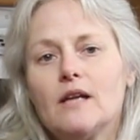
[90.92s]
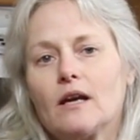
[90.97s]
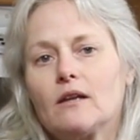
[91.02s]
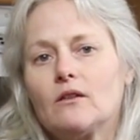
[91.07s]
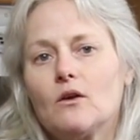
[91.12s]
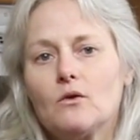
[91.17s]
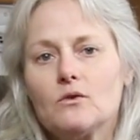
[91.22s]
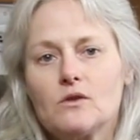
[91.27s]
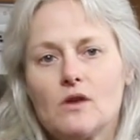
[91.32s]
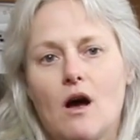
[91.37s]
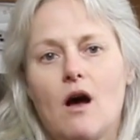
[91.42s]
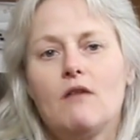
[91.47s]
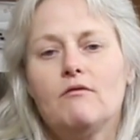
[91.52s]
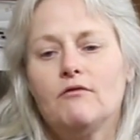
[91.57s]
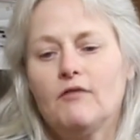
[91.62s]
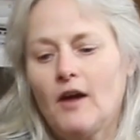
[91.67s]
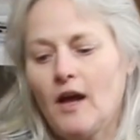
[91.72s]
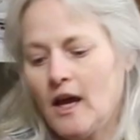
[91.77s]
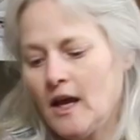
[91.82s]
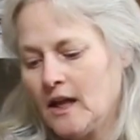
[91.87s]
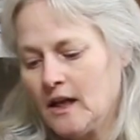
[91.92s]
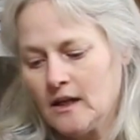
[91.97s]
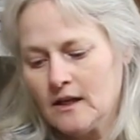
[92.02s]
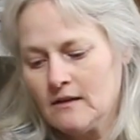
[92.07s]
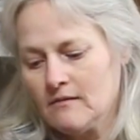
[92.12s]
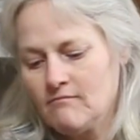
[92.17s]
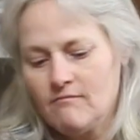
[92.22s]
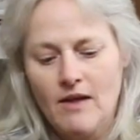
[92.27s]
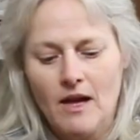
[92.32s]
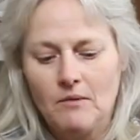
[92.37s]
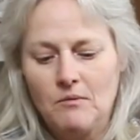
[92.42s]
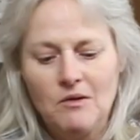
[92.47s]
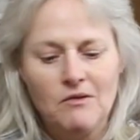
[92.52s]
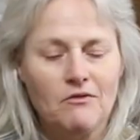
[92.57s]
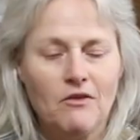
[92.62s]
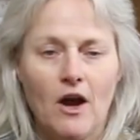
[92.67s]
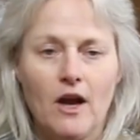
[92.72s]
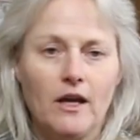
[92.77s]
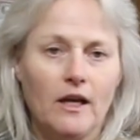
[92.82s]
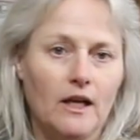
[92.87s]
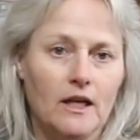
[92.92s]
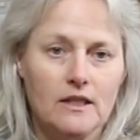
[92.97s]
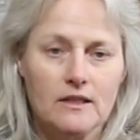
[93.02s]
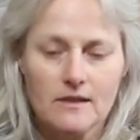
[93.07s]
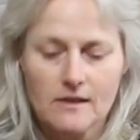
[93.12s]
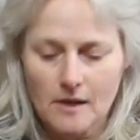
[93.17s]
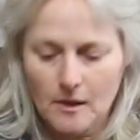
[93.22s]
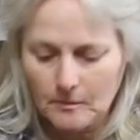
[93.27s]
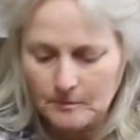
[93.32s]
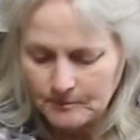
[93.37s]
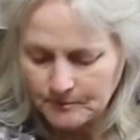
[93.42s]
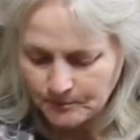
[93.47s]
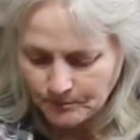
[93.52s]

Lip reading: nick those off and they'd be fine to eat still.